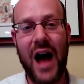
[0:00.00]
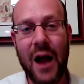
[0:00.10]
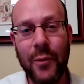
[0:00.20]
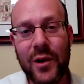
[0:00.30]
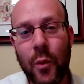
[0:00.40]
I
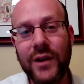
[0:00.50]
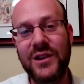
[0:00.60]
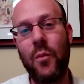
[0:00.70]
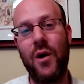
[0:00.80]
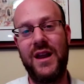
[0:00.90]
already worked
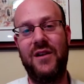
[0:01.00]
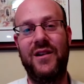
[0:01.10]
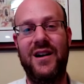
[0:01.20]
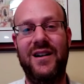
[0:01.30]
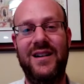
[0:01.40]
on one
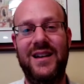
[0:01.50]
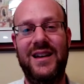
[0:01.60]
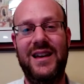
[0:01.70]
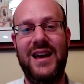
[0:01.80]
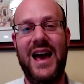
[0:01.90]
area,
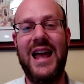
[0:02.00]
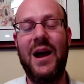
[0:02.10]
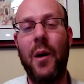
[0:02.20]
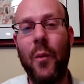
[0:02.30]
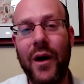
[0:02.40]
and
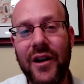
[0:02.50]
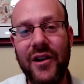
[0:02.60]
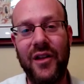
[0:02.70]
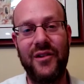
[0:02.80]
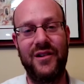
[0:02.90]
now I want
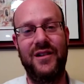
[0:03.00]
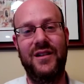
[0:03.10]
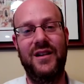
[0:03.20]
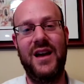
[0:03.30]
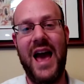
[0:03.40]
another,
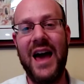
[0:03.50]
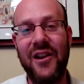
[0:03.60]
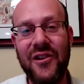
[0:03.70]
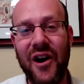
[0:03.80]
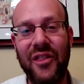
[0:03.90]

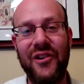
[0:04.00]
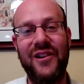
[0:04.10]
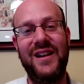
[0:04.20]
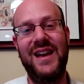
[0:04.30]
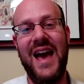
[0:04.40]
and
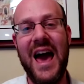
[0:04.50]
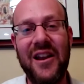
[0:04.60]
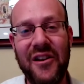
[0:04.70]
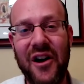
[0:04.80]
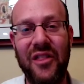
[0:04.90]
another,
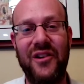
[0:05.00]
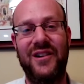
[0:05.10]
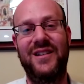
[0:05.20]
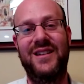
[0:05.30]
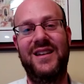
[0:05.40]
and
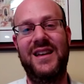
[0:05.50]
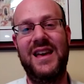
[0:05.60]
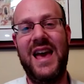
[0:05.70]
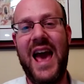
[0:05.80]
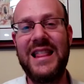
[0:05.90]
another.
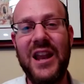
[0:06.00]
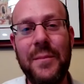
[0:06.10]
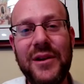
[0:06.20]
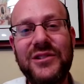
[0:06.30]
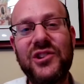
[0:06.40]
And then
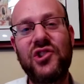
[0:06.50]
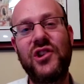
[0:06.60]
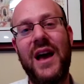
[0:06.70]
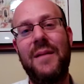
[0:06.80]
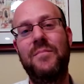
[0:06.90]
Amir
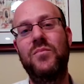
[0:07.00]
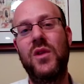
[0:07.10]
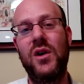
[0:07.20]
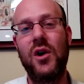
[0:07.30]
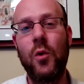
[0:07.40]
Tashem,
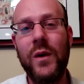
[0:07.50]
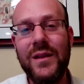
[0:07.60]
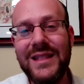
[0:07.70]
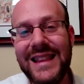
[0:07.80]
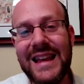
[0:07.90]

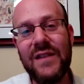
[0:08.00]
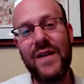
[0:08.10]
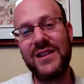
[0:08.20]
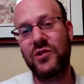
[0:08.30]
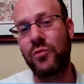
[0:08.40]
we
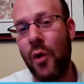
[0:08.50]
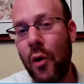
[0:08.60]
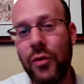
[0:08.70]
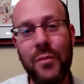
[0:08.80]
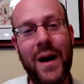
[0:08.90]
live as
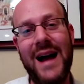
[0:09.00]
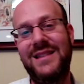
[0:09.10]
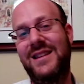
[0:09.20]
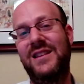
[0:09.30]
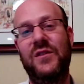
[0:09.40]

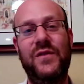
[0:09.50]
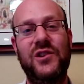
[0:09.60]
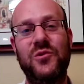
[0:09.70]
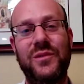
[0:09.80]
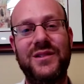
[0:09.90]
growth-minded
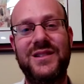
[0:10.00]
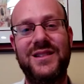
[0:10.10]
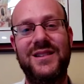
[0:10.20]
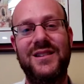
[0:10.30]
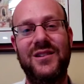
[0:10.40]

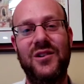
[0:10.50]
individuals.